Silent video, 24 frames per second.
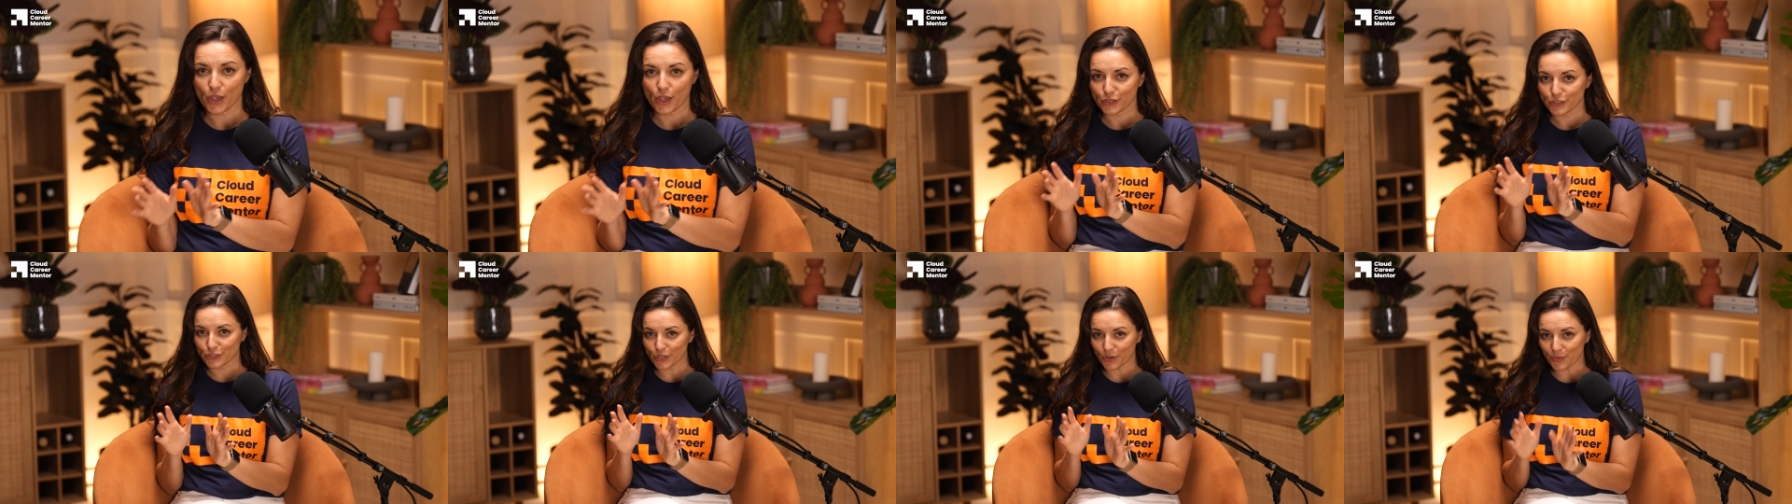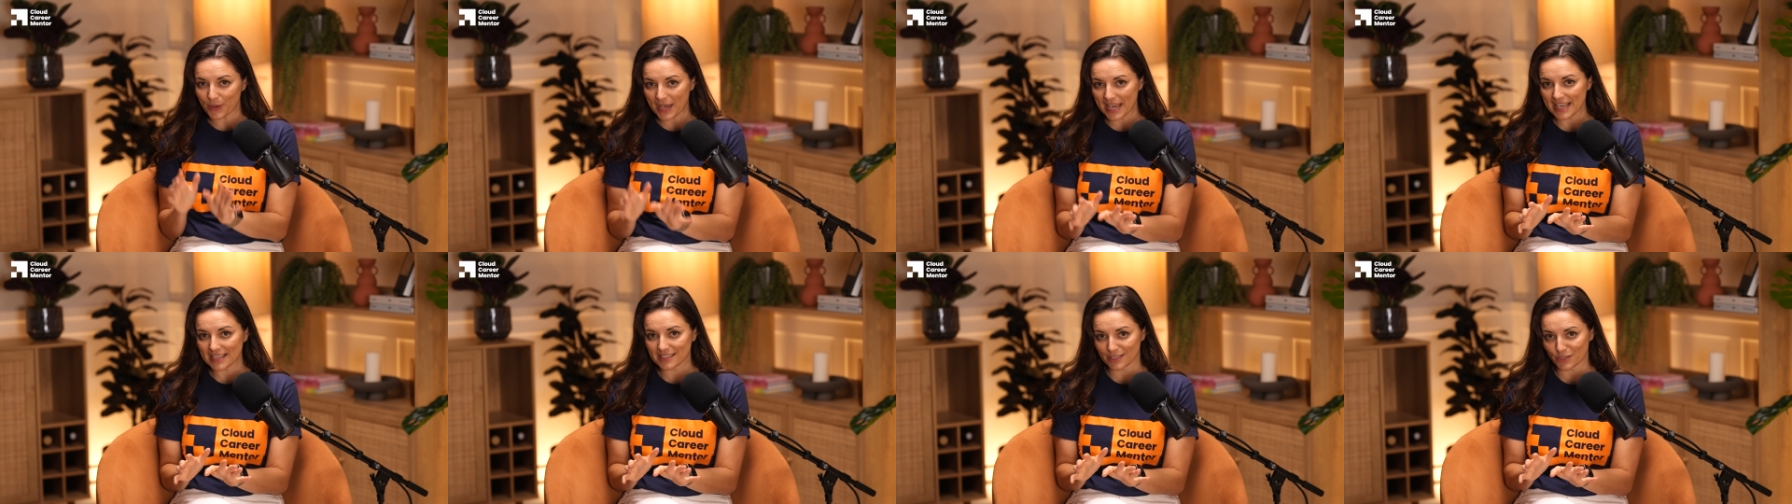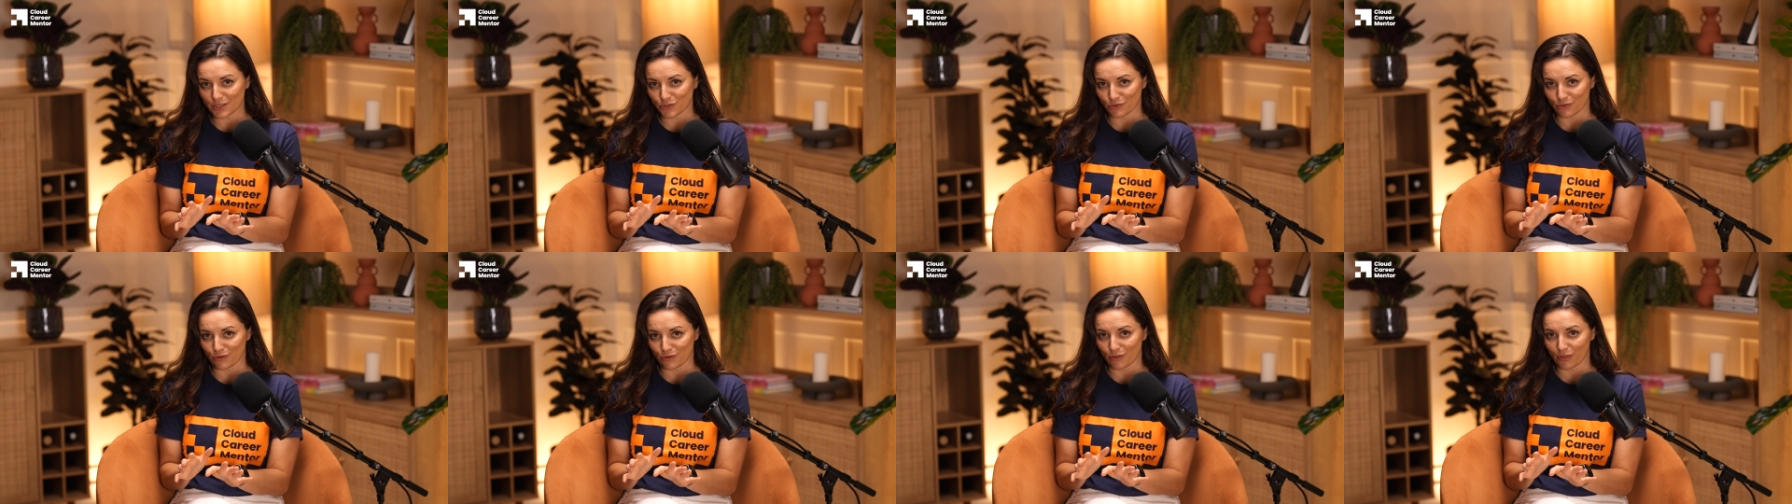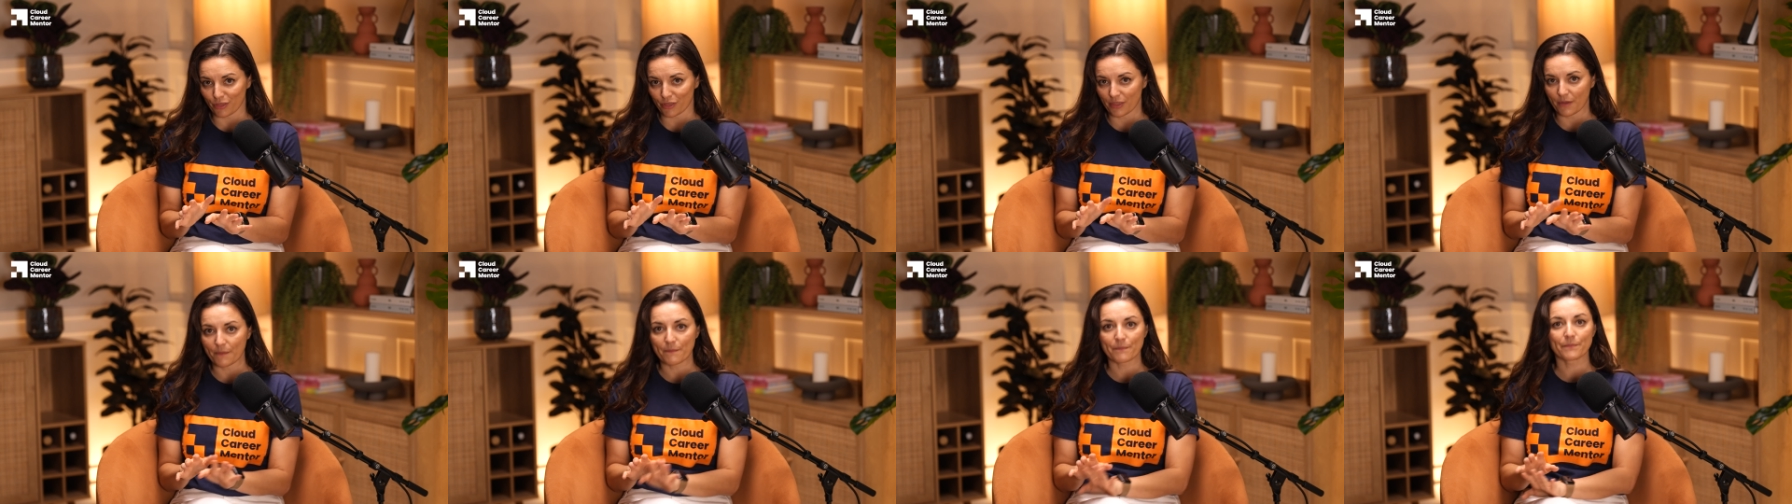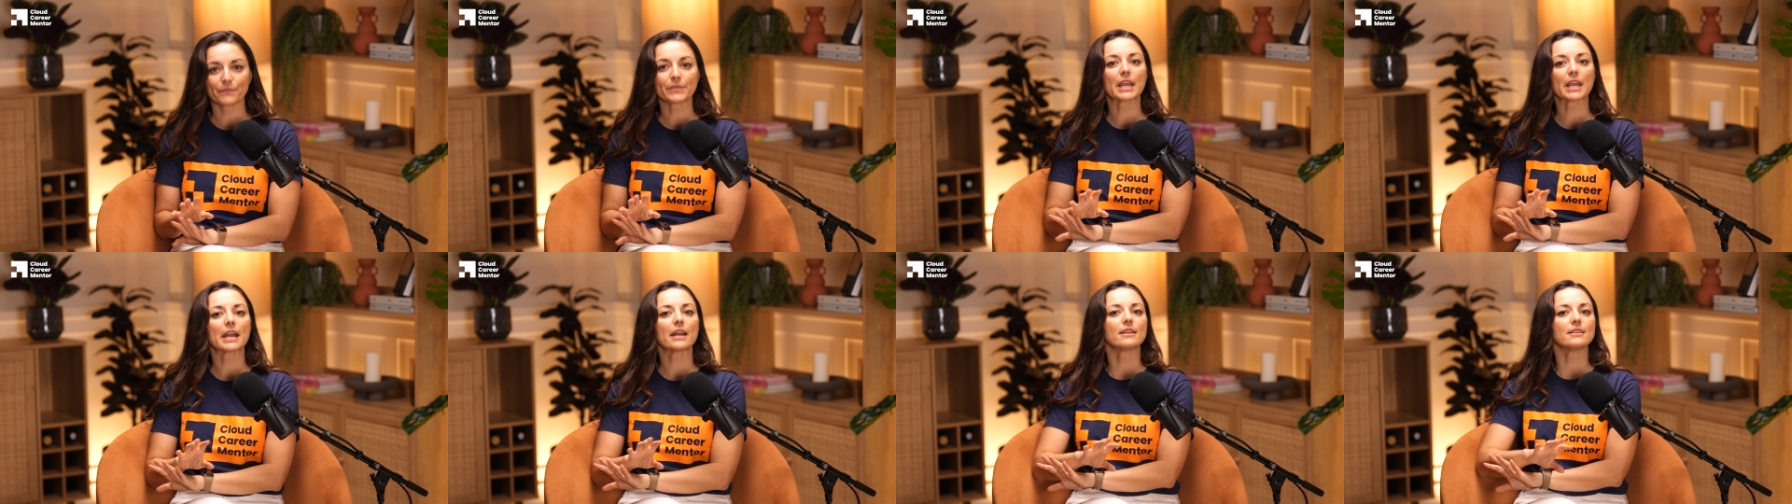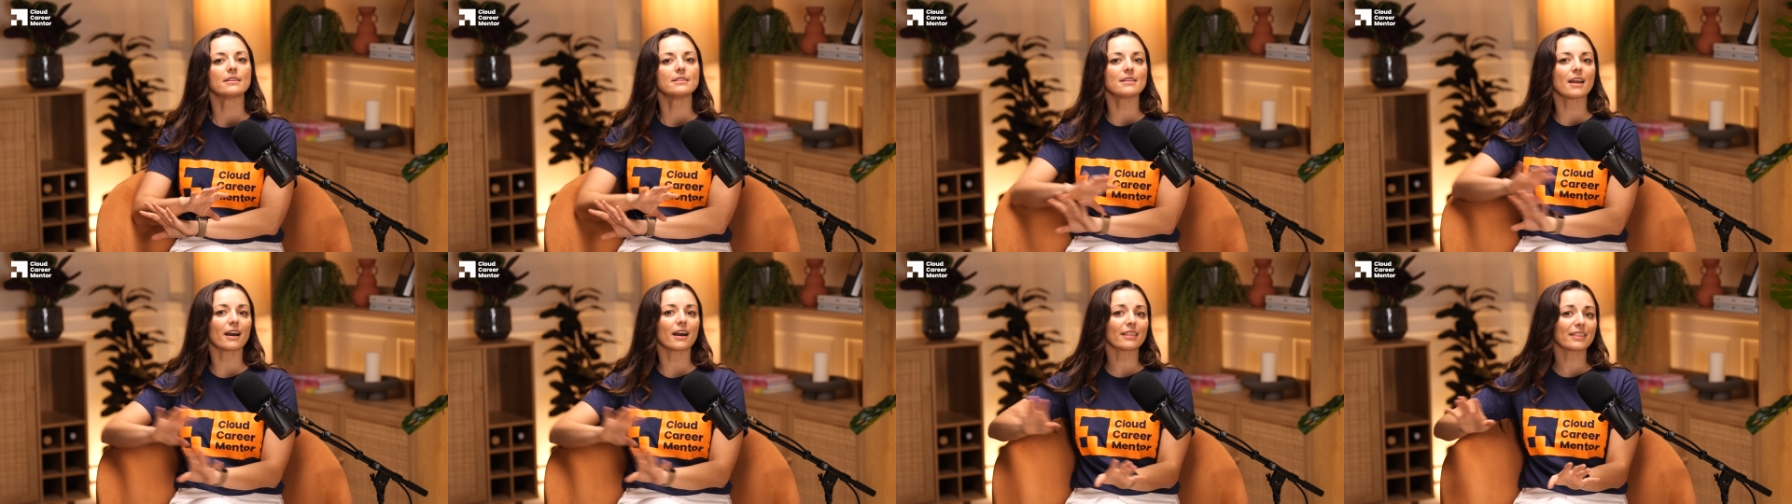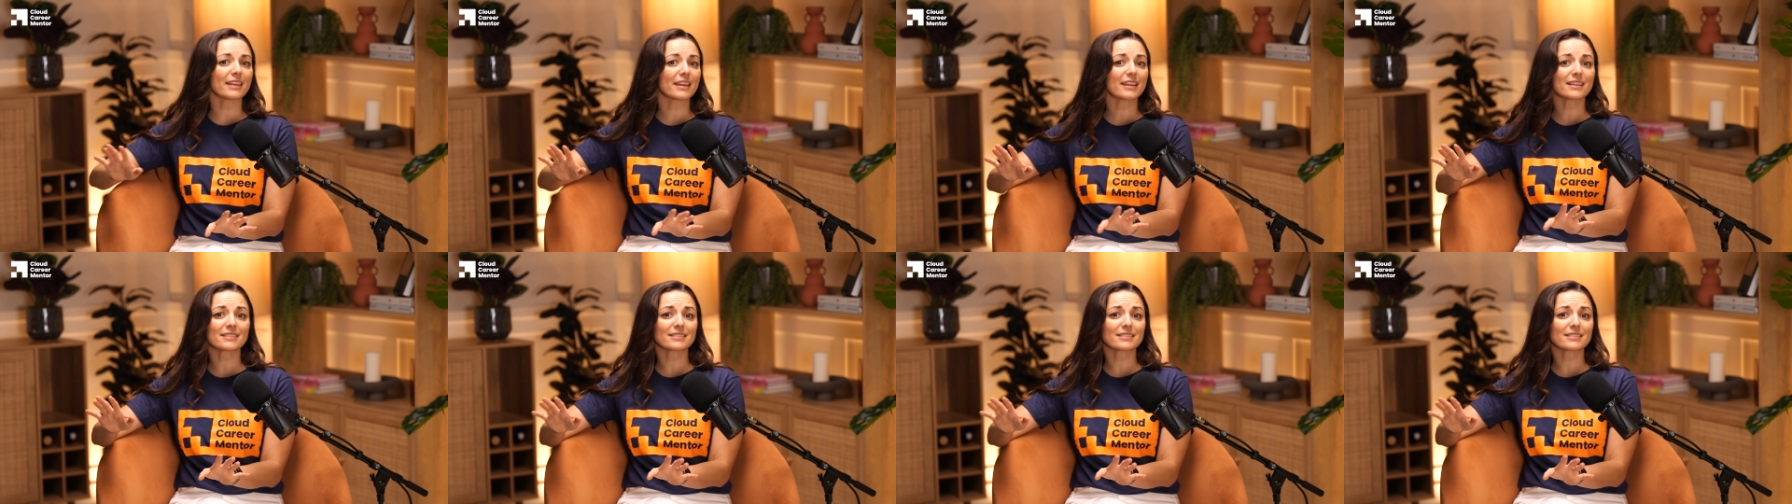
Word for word: So here's the truth. Nothing